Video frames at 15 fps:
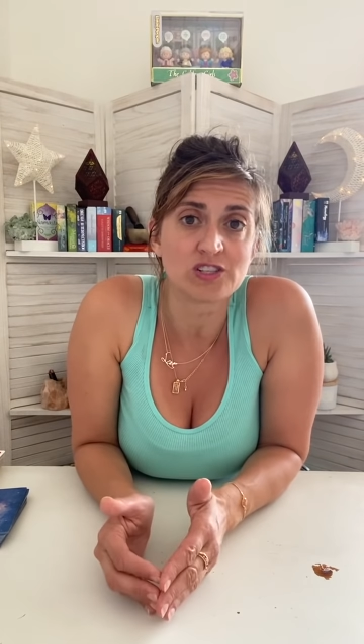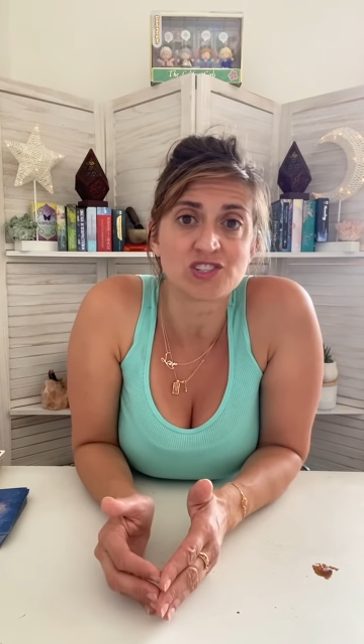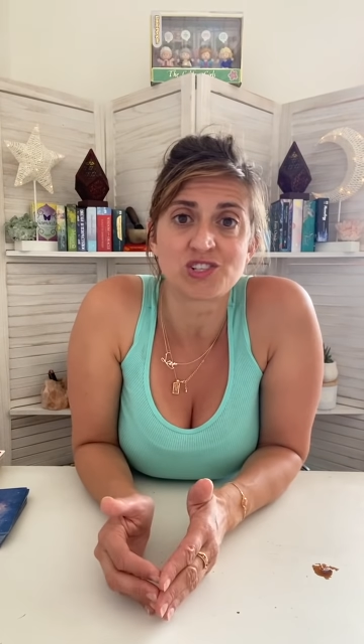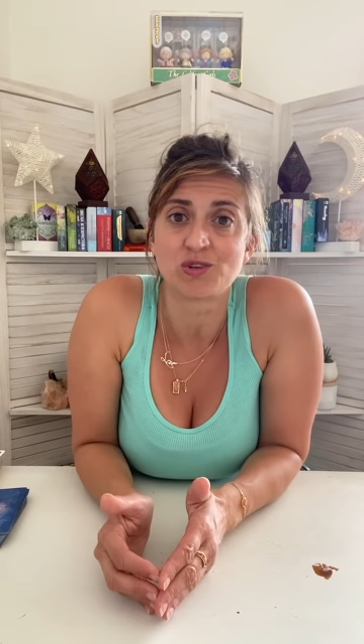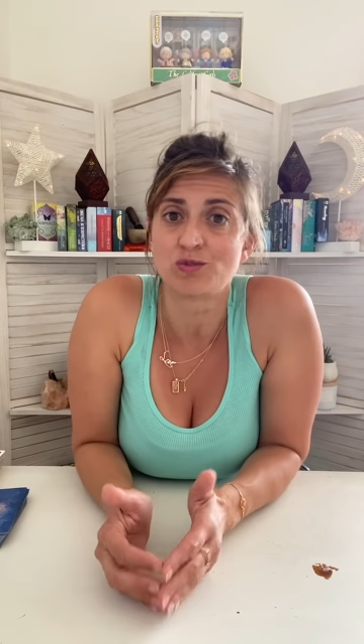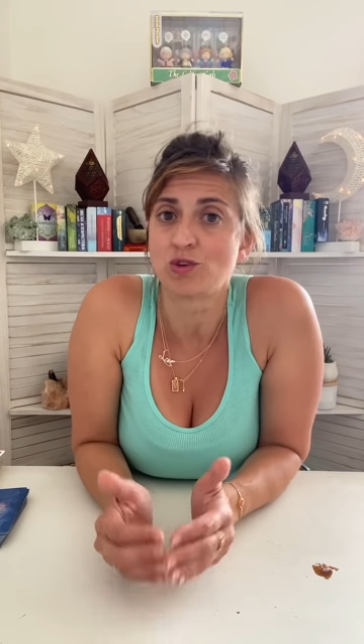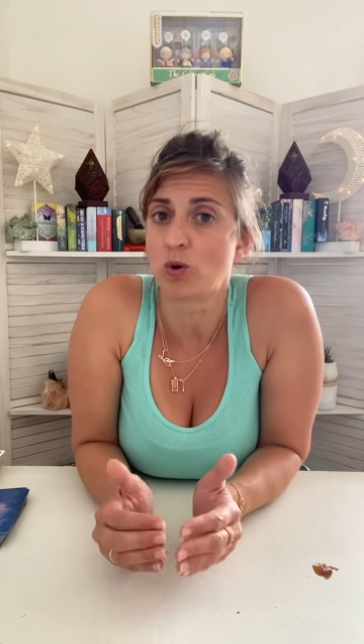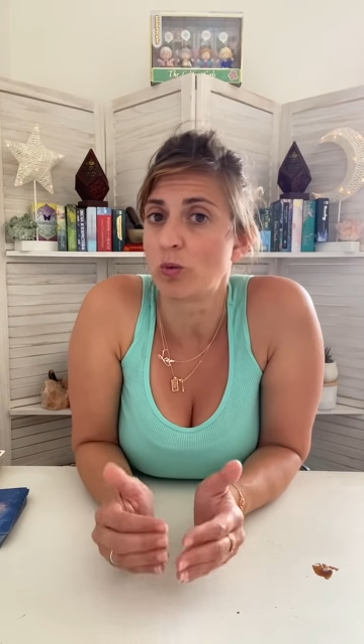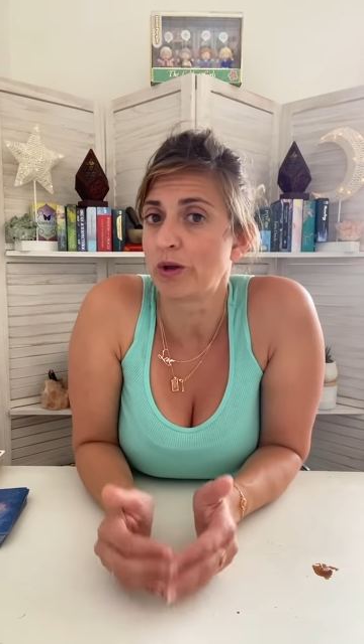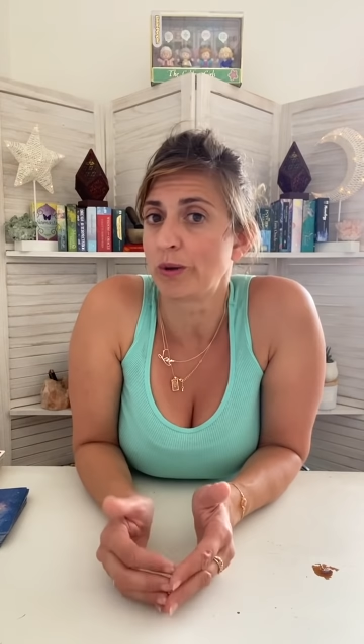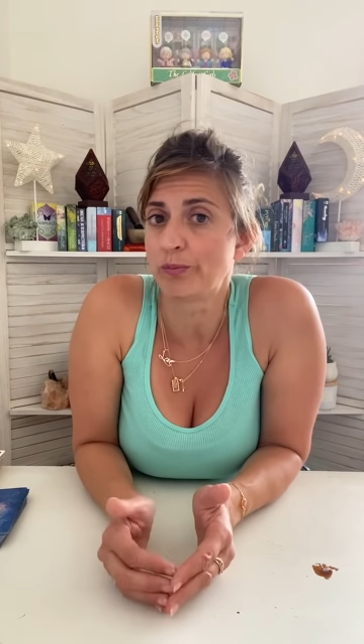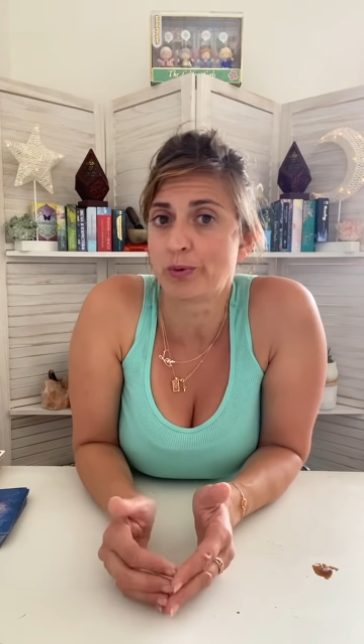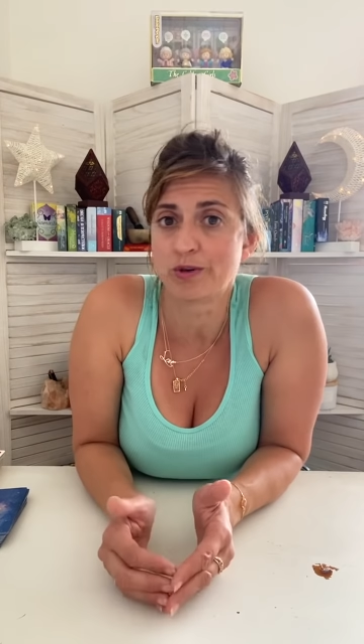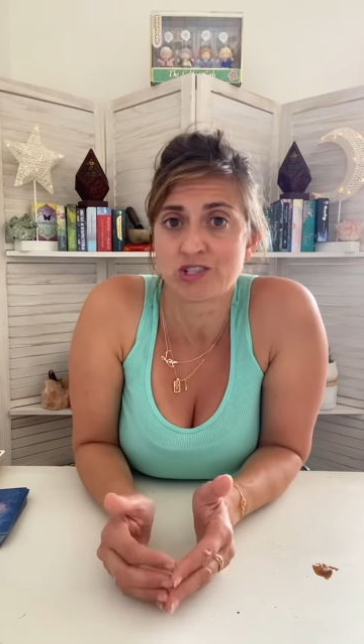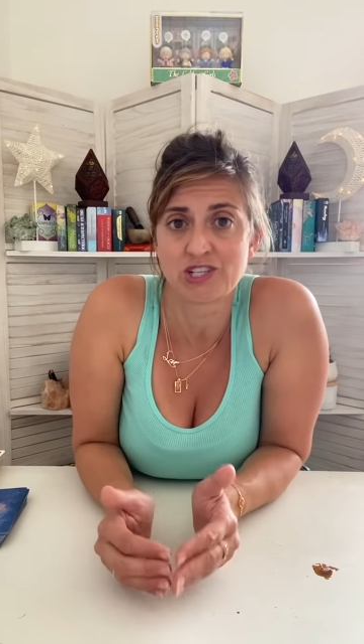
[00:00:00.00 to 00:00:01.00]
so you don't want
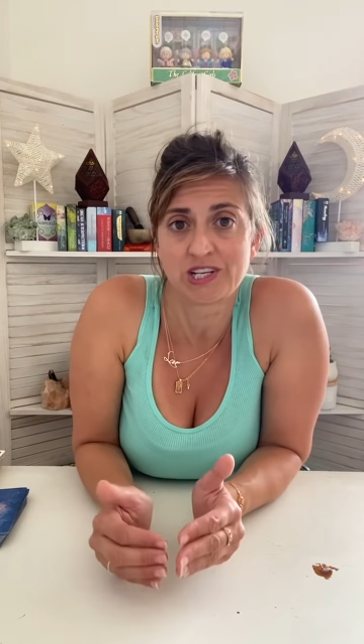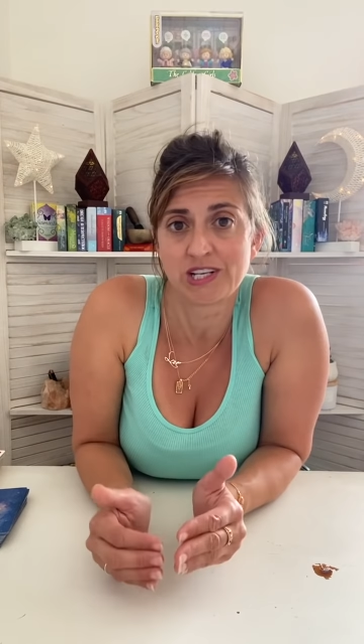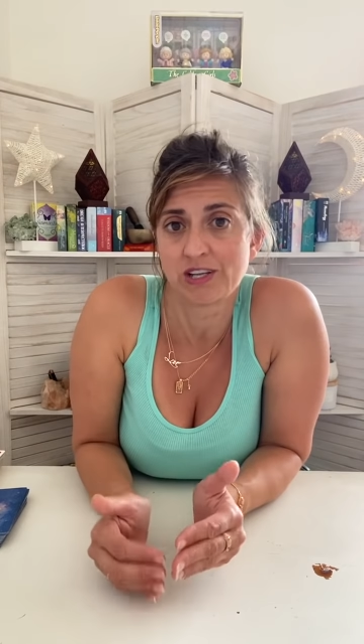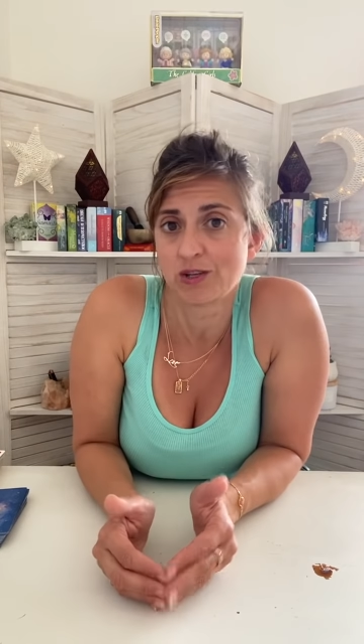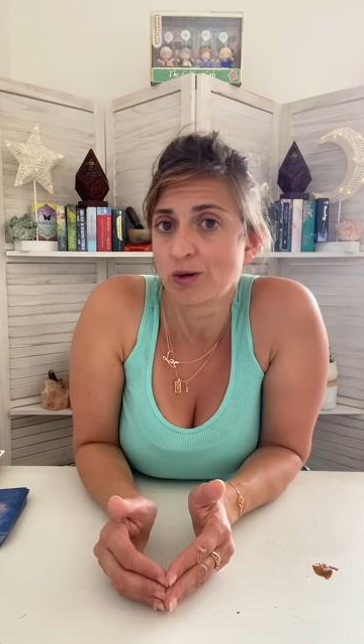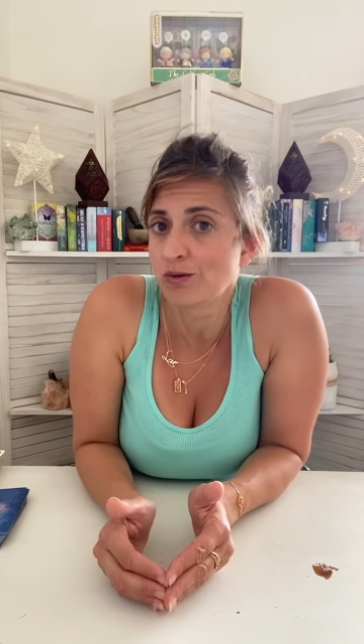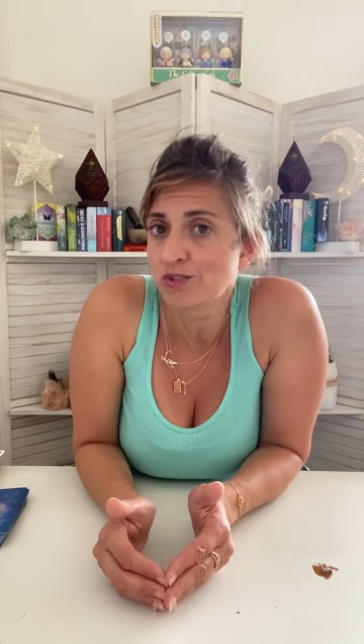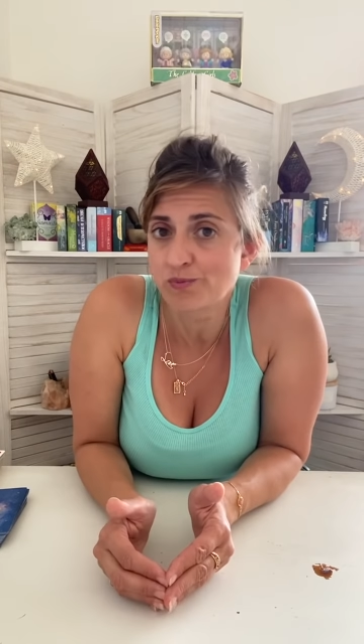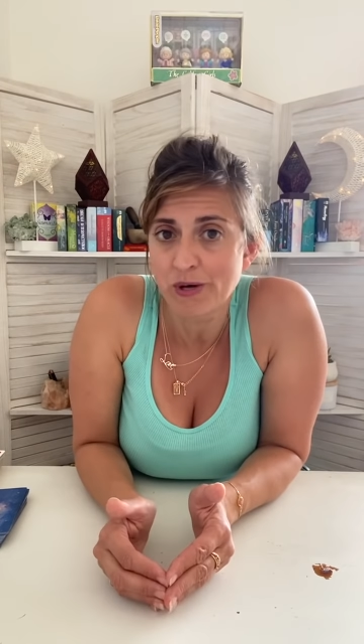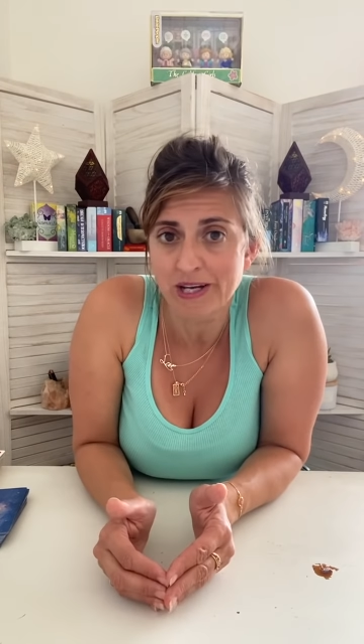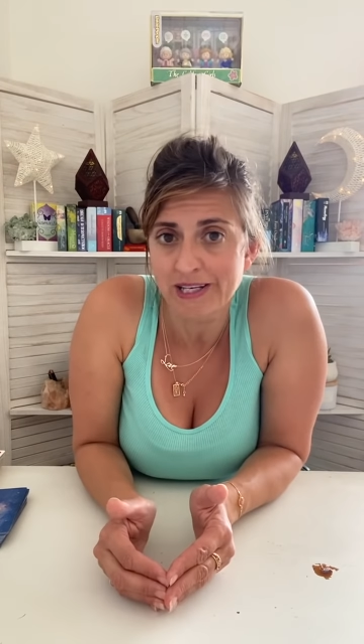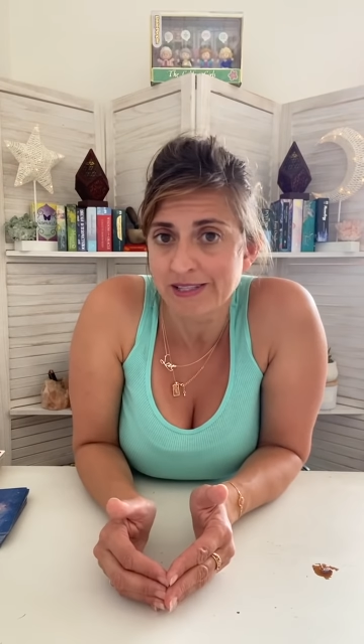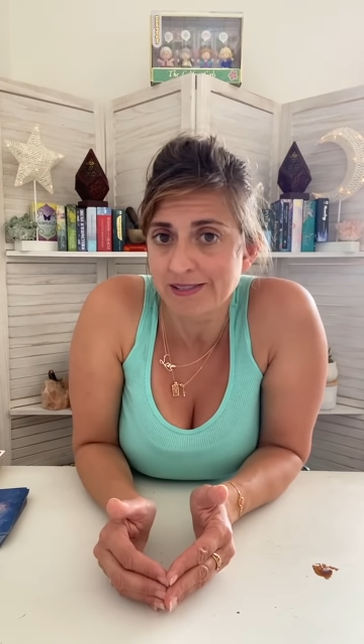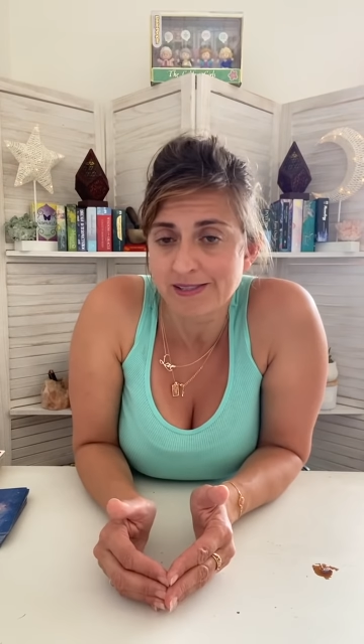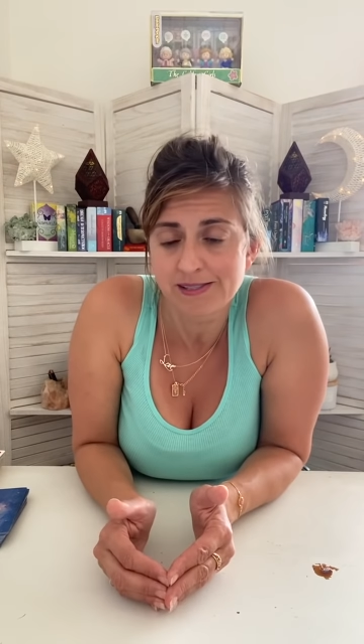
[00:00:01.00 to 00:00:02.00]
to push any of those
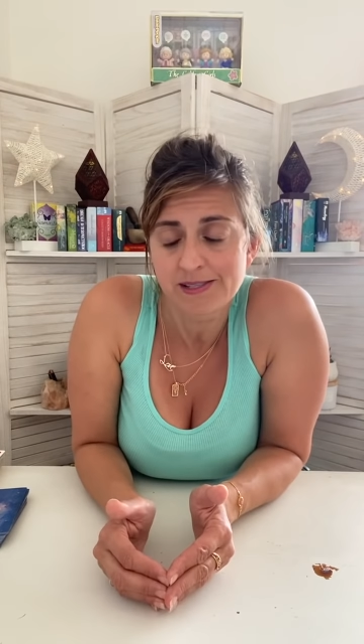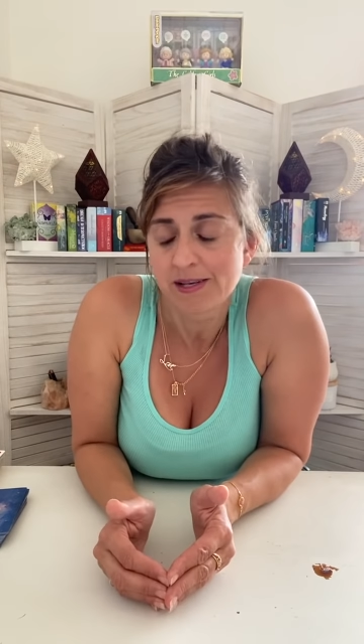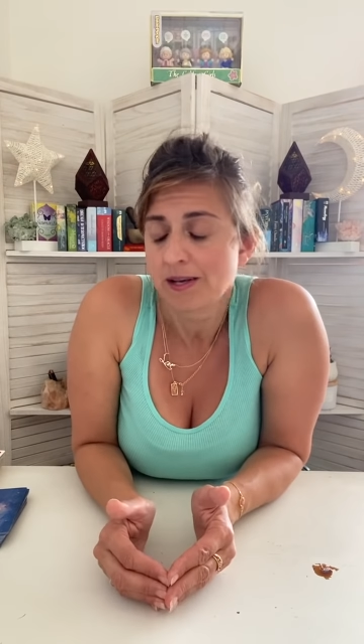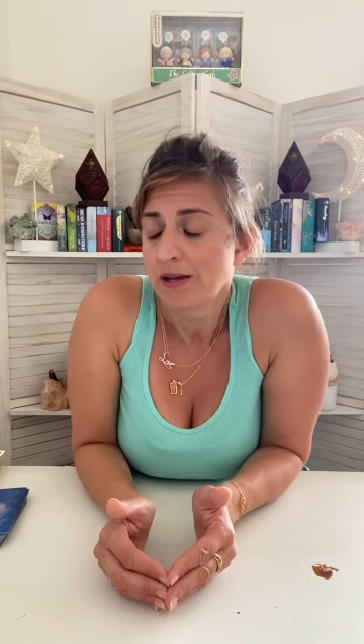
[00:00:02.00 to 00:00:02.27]
buttons,